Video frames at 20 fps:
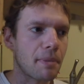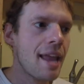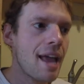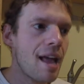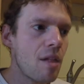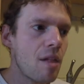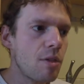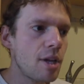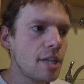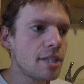
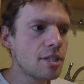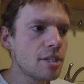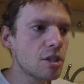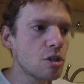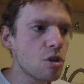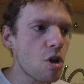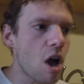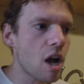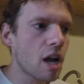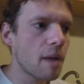Now let's
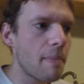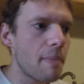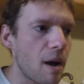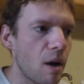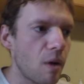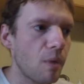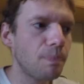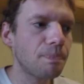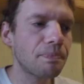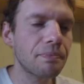talk
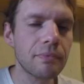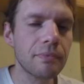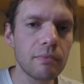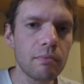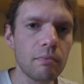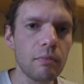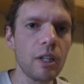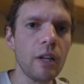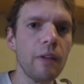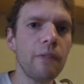about
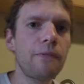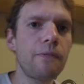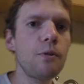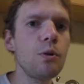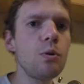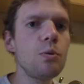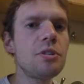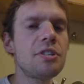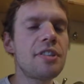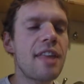
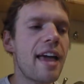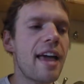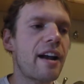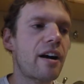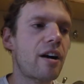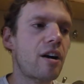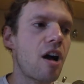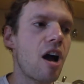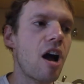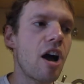foods that
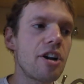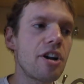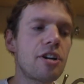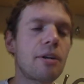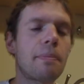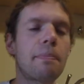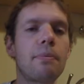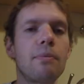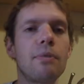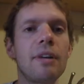are
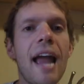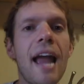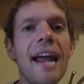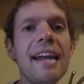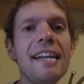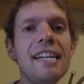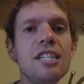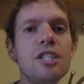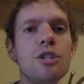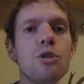190